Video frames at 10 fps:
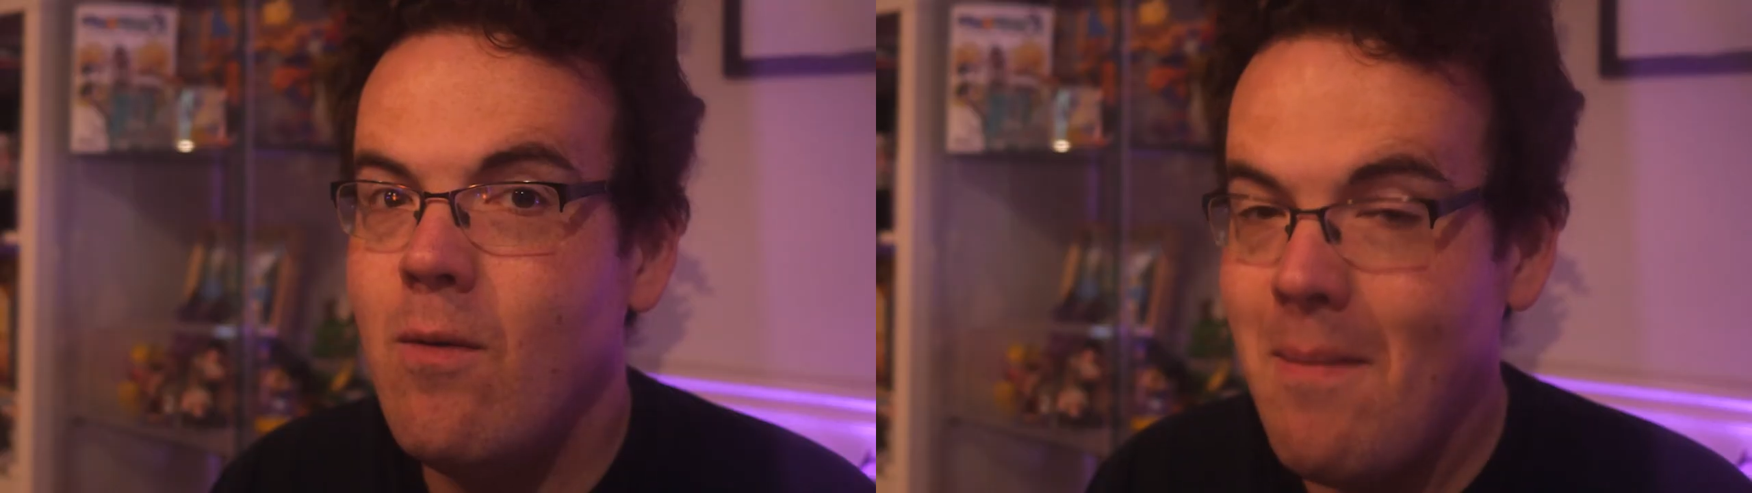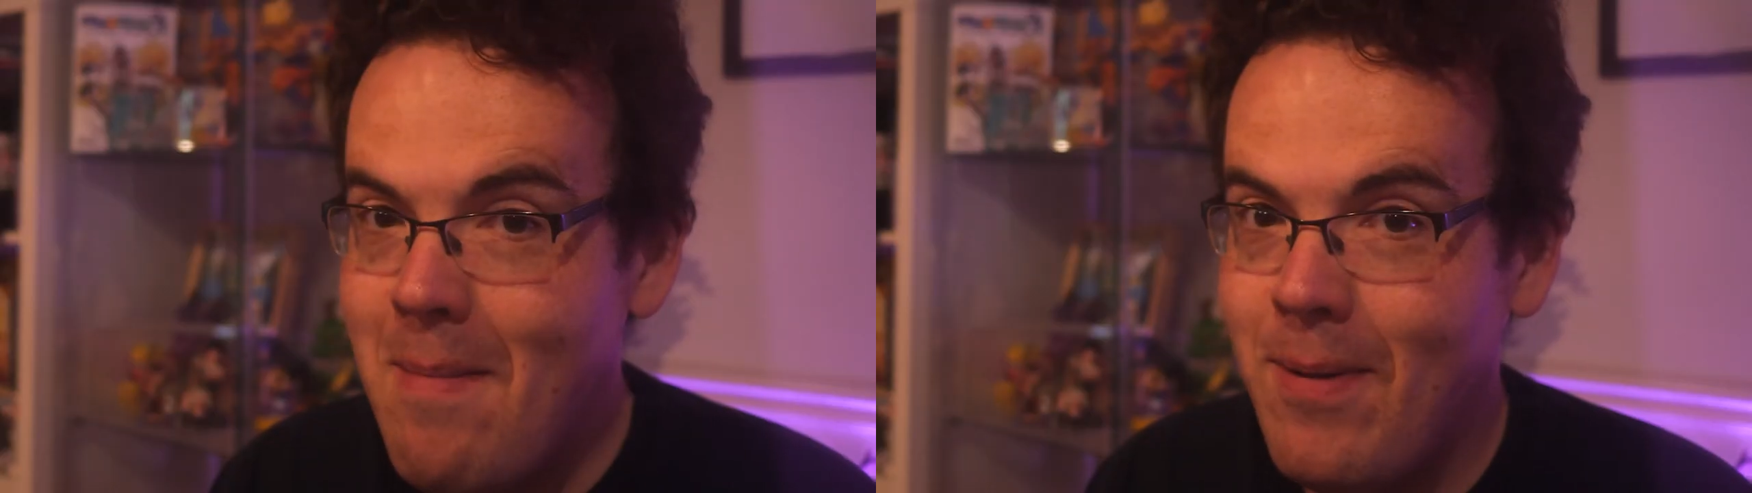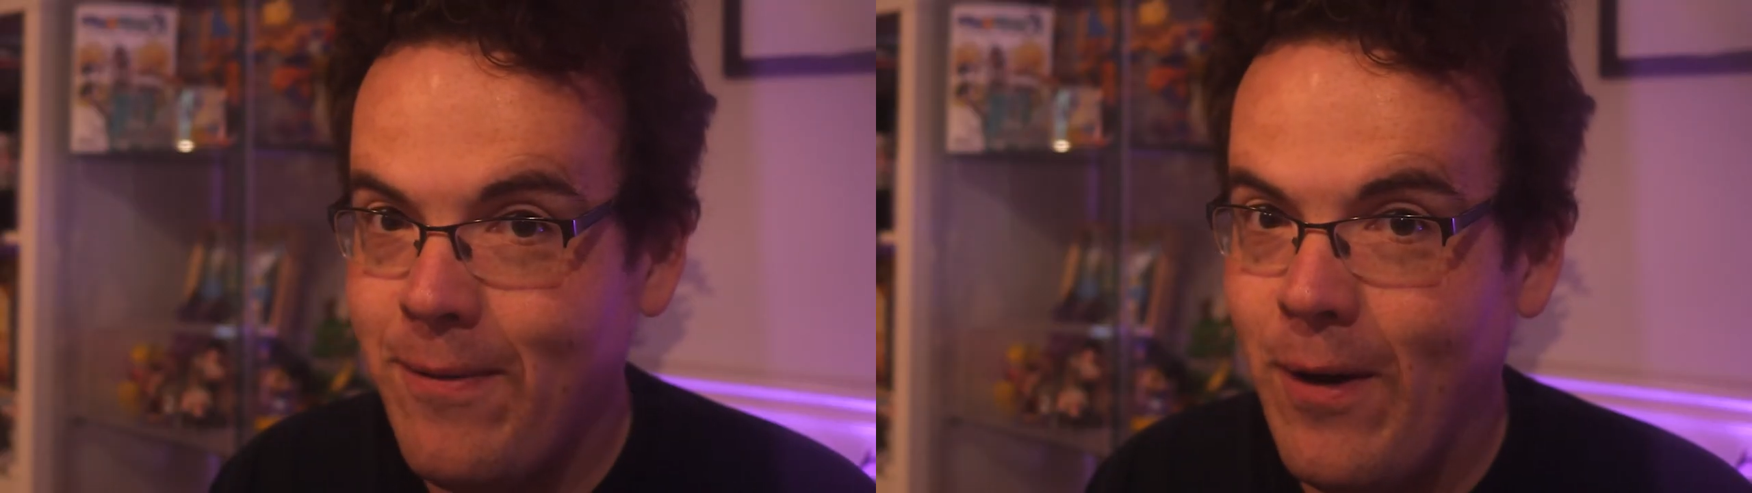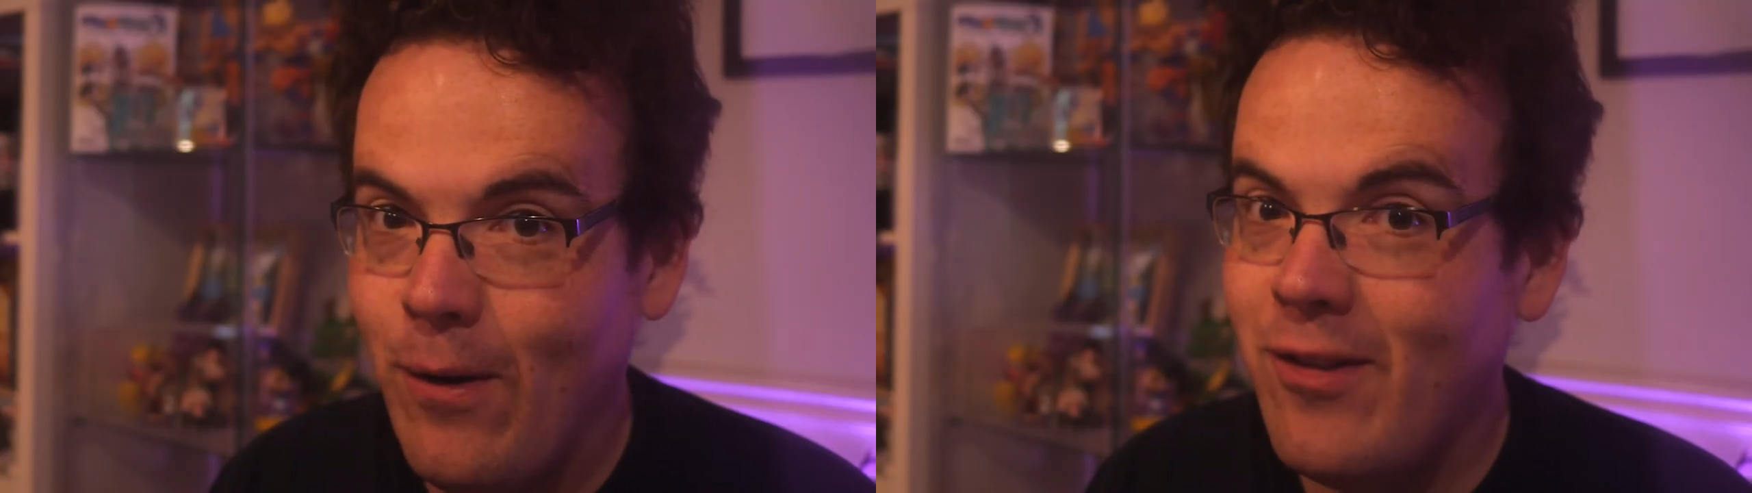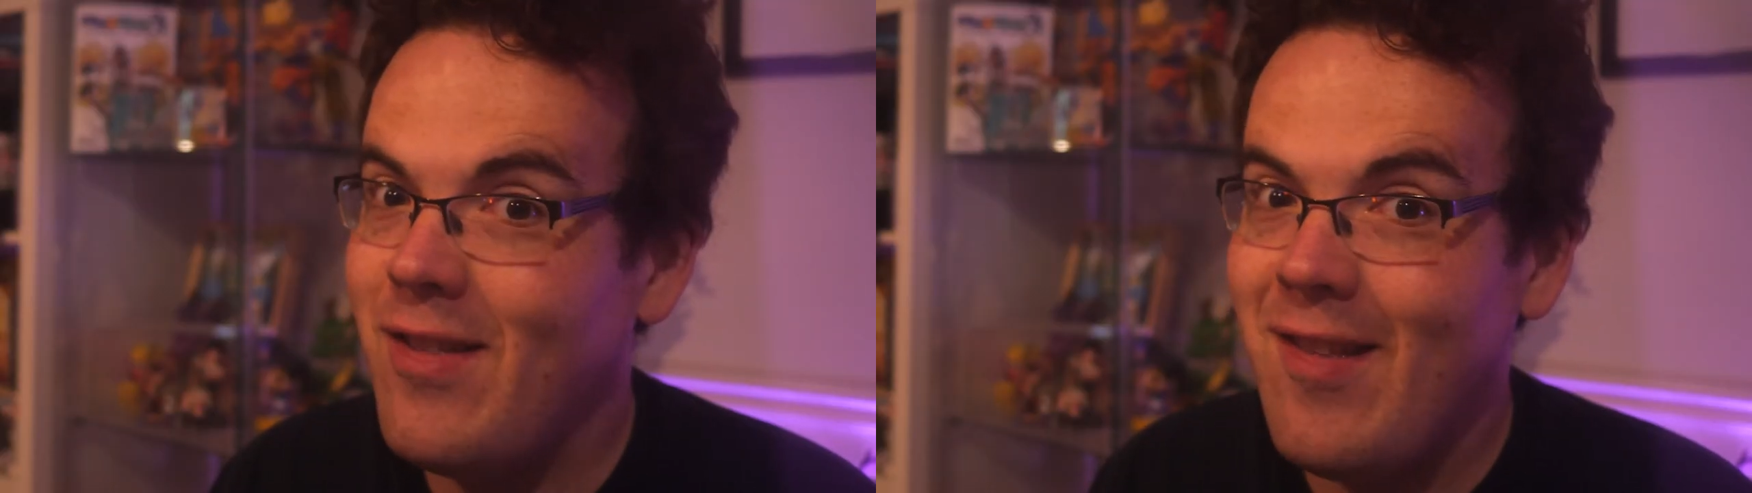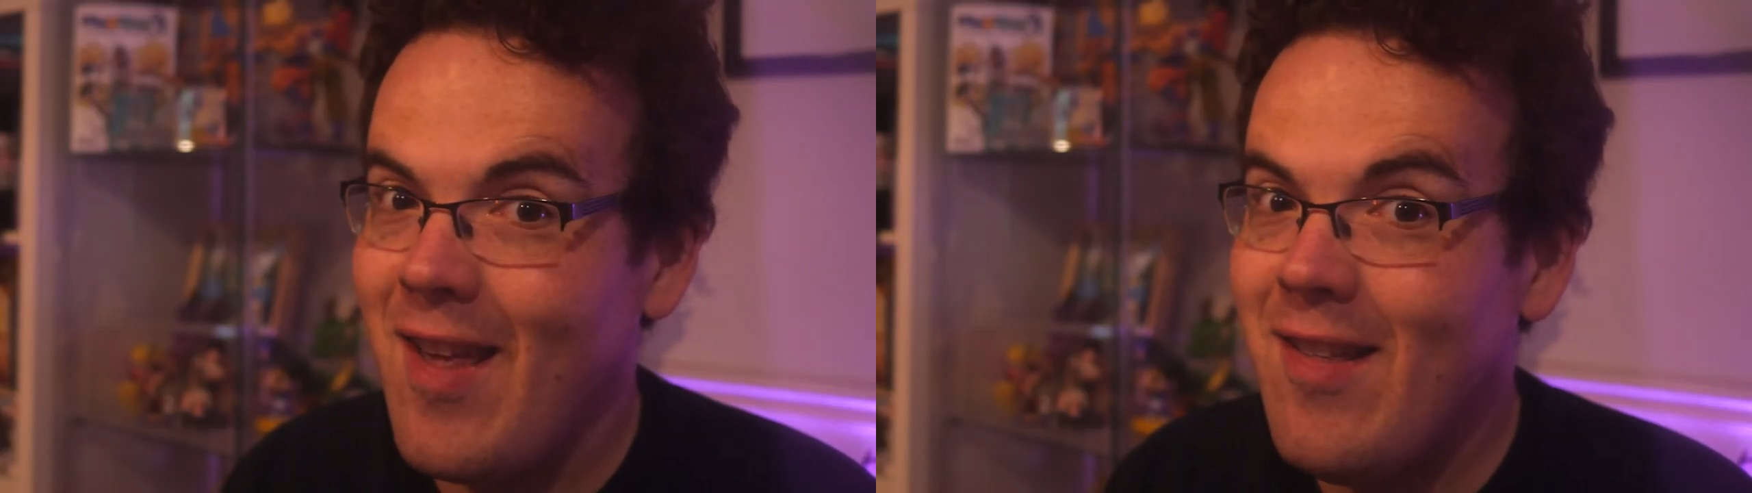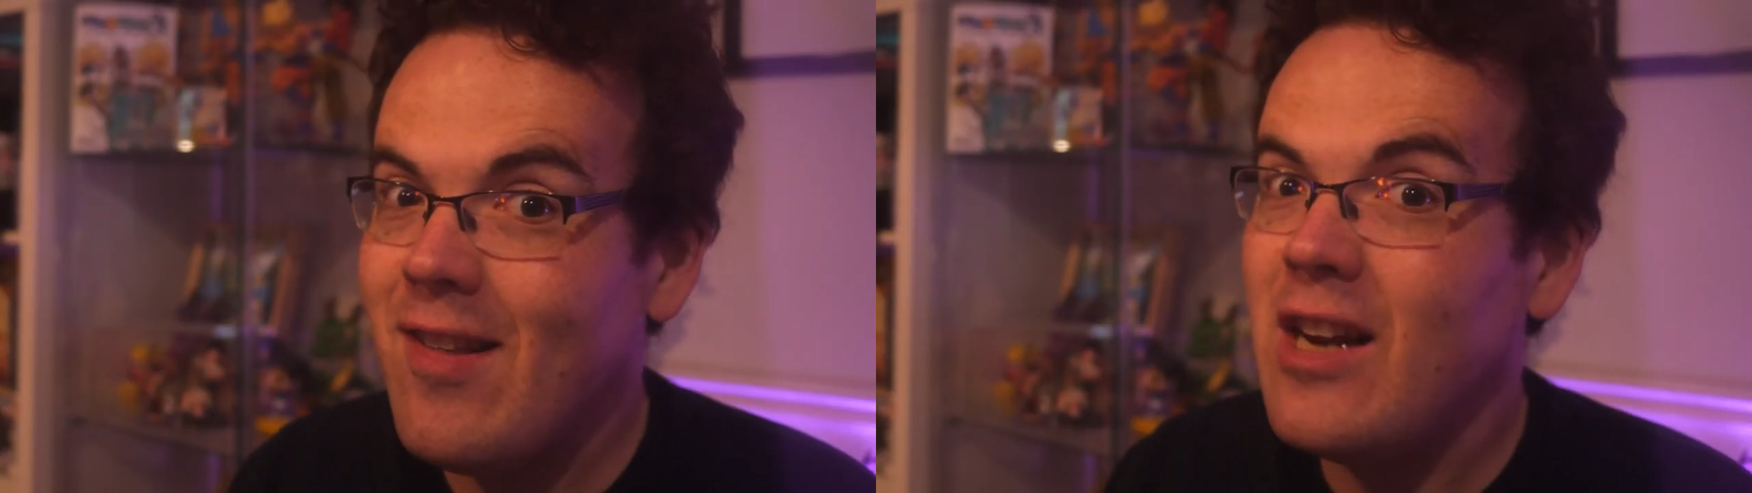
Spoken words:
Remember folks, this isn't